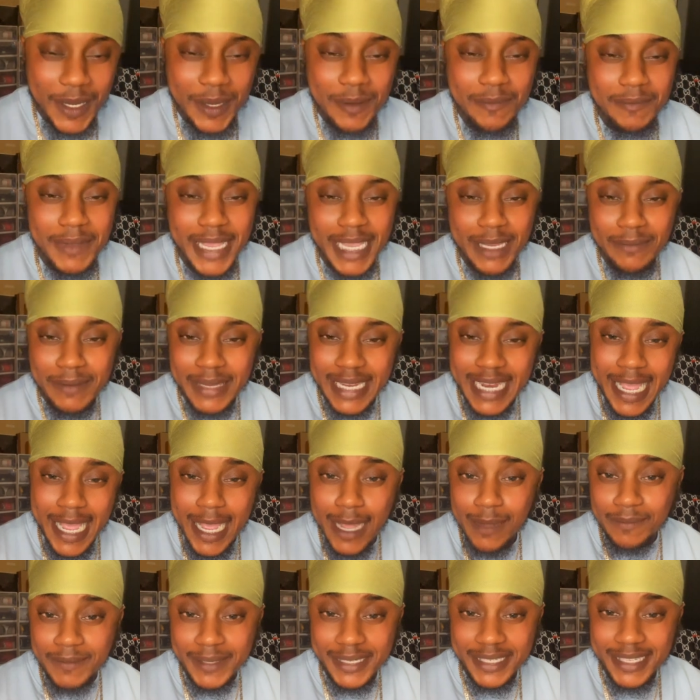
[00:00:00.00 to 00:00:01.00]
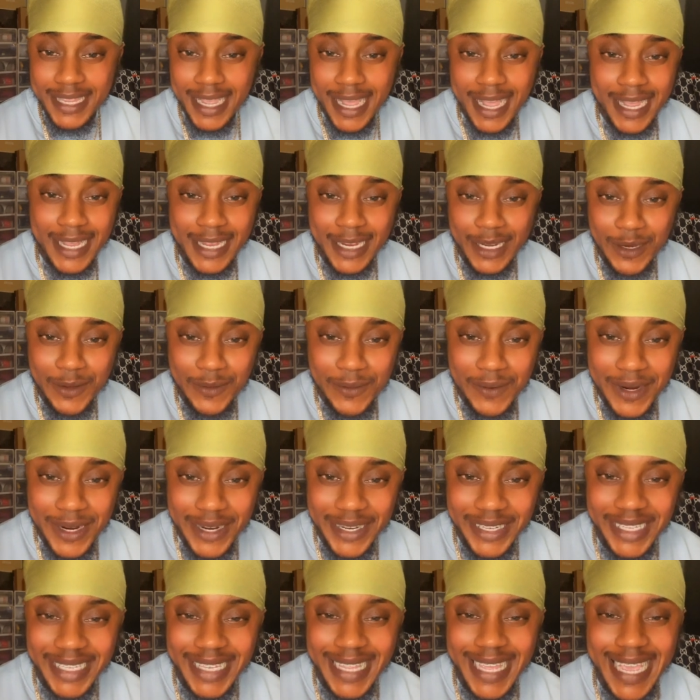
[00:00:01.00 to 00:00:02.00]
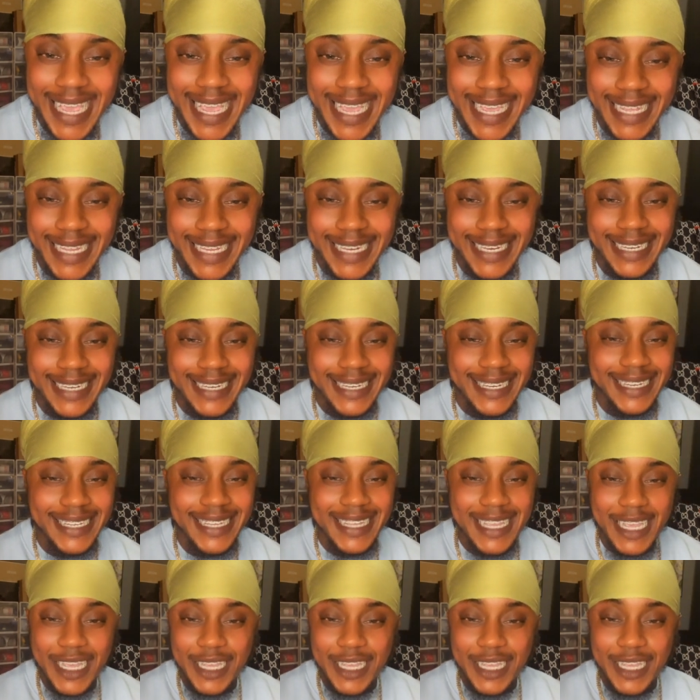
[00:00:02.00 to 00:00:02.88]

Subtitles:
make me the happiest guy in the world and